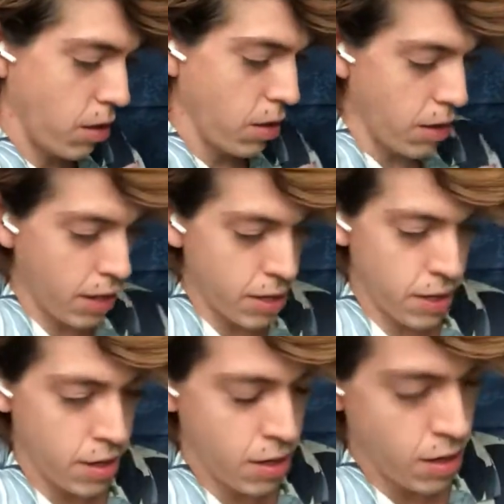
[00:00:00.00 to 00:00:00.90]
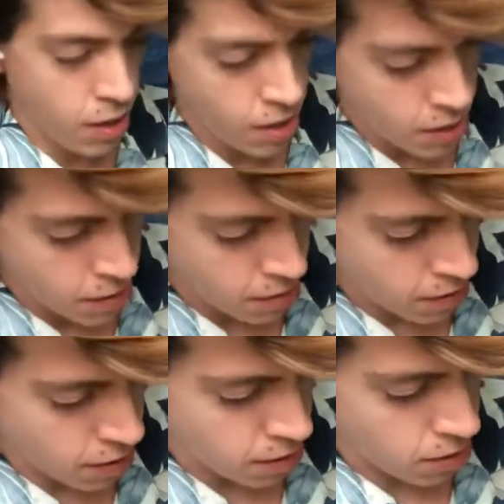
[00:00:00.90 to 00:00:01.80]
they could,
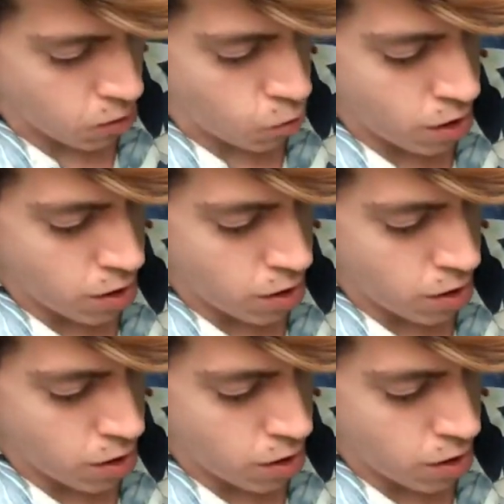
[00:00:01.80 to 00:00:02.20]
you know, where